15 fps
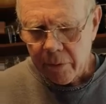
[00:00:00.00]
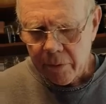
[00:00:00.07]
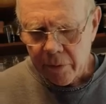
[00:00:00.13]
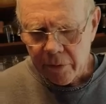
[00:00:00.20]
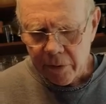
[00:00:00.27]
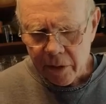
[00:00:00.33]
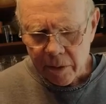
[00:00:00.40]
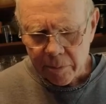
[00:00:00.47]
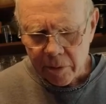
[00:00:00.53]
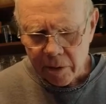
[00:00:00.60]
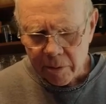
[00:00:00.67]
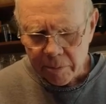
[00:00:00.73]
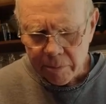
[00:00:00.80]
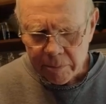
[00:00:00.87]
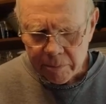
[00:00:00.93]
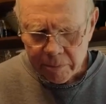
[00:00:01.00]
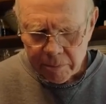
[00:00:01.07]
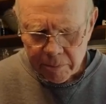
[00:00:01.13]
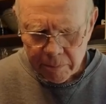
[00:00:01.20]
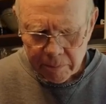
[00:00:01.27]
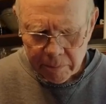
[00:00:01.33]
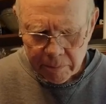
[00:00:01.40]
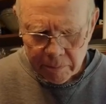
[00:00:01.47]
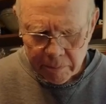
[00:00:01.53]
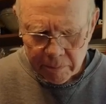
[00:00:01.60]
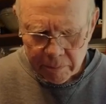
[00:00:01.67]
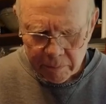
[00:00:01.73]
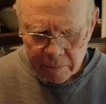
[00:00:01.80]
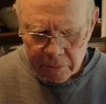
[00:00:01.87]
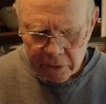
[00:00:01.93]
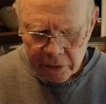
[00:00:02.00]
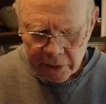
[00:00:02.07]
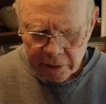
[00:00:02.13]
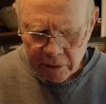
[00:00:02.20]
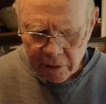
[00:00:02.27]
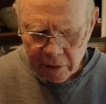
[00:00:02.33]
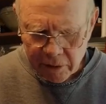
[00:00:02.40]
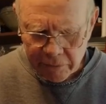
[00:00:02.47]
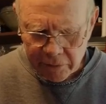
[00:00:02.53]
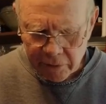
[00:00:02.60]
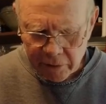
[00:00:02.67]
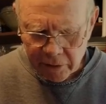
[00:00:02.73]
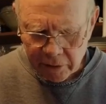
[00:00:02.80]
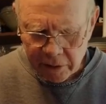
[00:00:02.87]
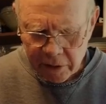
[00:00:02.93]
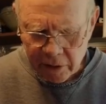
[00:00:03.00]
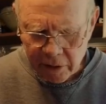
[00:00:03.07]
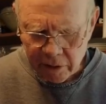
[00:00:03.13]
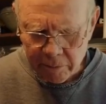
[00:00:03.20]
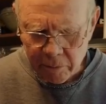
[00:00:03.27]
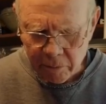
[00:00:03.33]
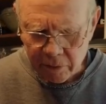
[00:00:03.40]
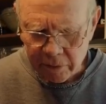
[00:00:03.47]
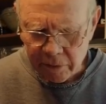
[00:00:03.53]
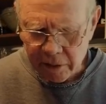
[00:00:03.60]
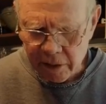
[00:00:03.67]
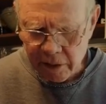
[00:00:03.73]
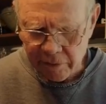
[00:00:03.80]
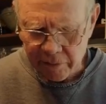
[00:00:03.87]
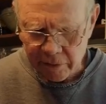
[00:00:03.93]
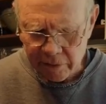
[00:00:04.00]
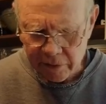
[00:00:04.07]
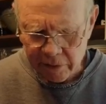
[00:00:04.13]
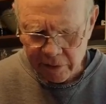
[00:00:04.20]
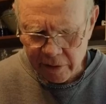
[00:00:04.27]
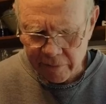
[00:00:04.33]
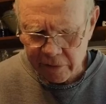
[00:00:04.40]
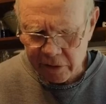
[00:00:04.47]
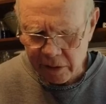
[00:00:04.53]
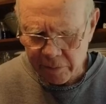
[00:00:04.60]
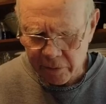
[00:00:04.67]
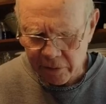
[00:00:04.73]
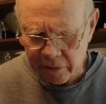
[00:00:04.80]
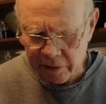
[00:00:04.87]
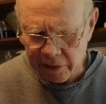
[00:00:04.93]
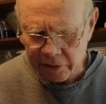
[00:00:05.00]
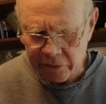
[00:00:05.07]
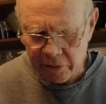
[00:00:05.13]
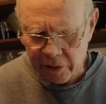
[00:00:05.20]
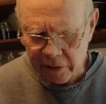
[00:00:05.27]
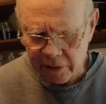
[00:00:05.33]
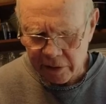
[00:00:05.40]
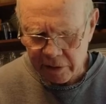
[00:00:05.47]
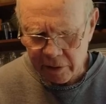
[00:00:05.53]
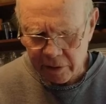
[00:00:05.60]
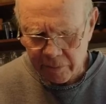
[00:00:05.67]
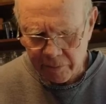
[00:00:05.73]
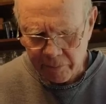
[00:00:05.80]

And then I'm going to take off the little cardboard cover that covers up the electronics.